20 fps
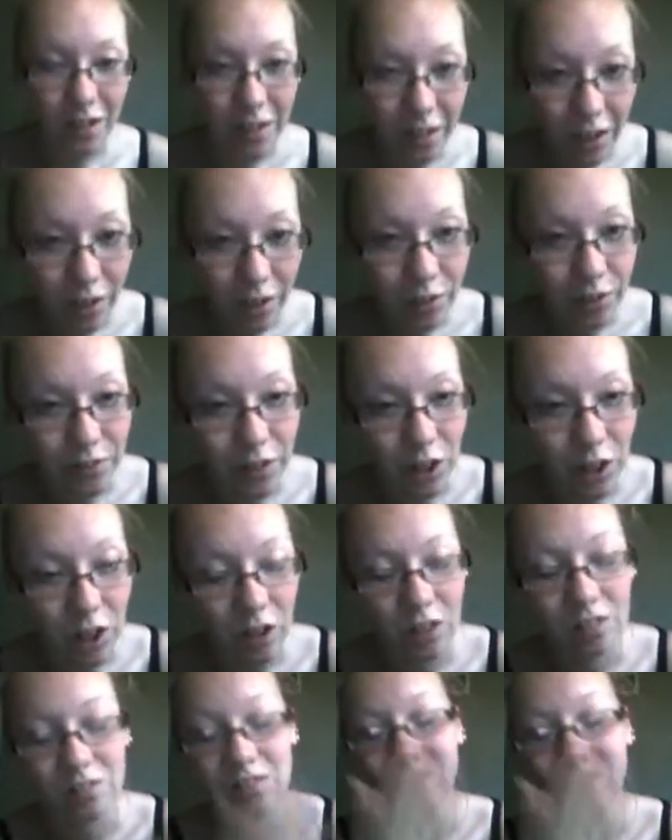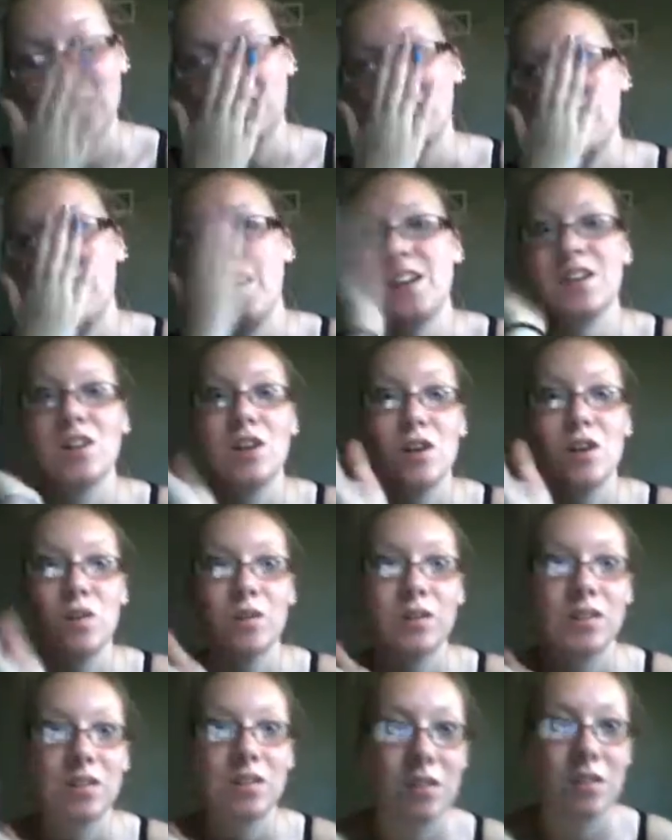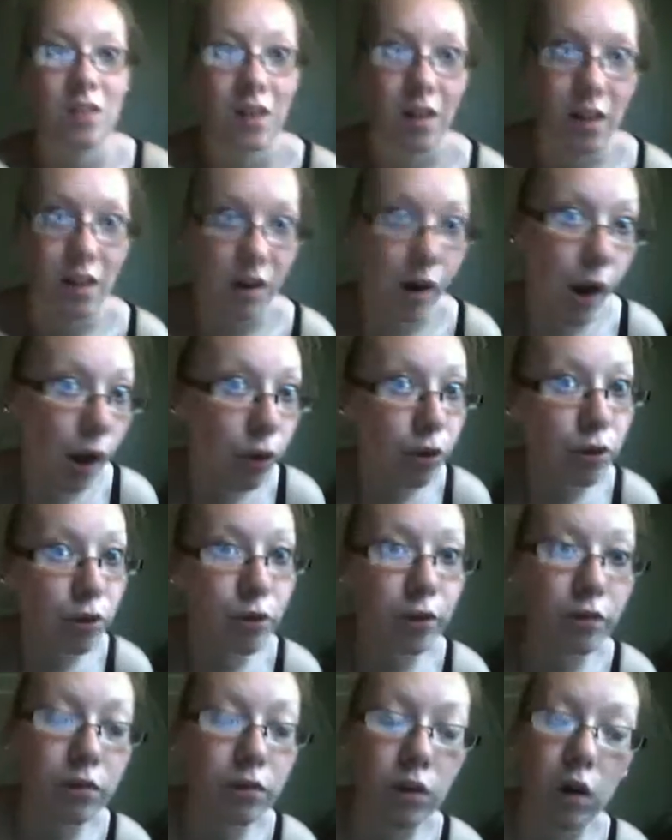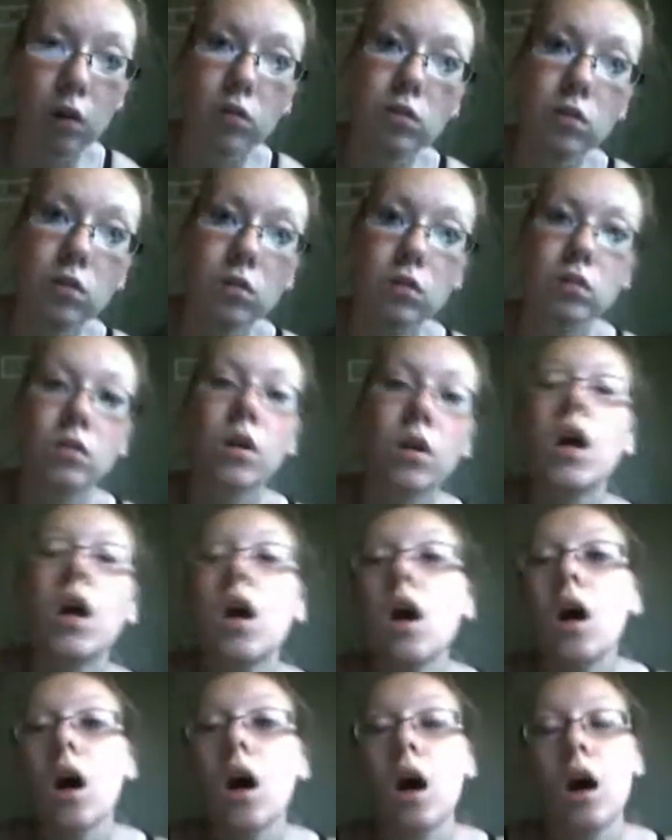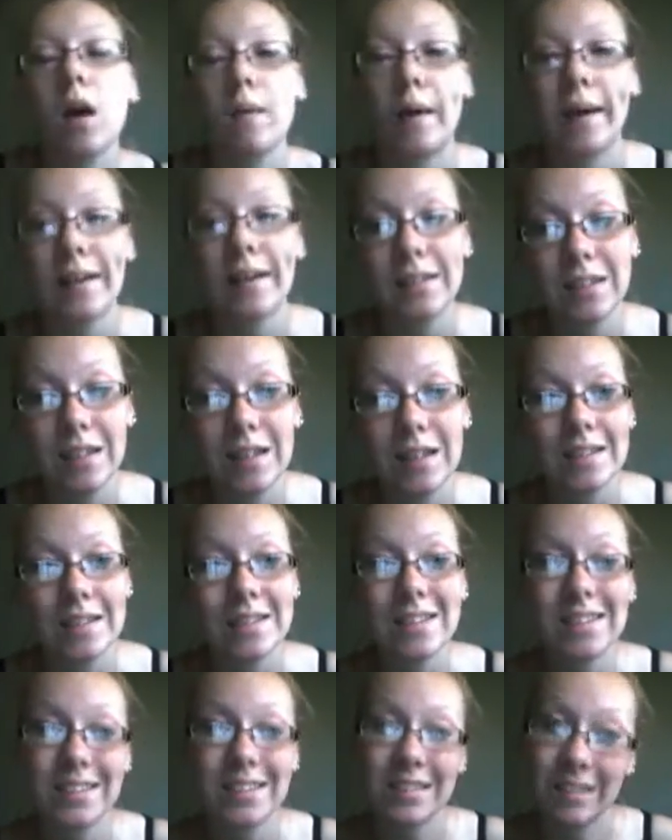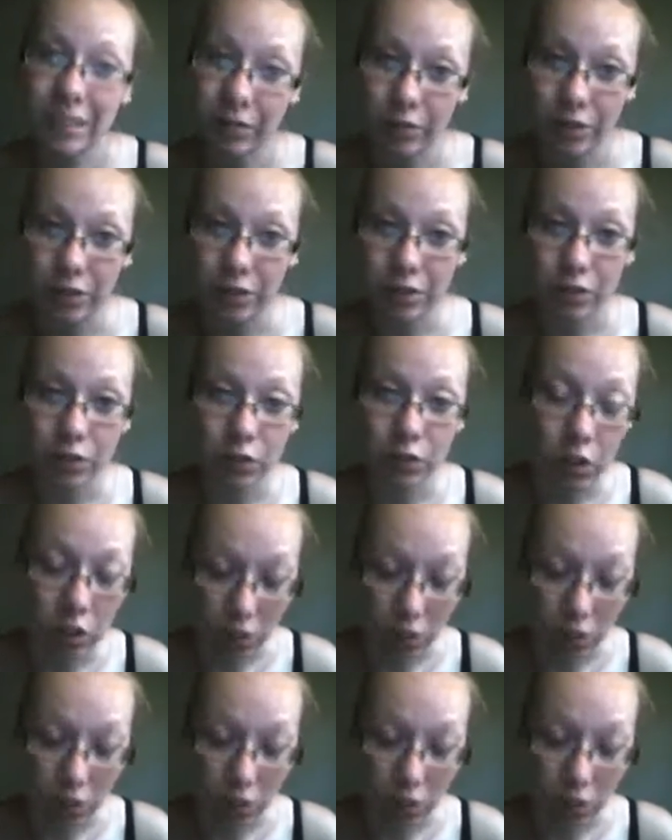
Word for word: another thrift haul. I know it's another thrift haul. Um, actually, this is a different thrift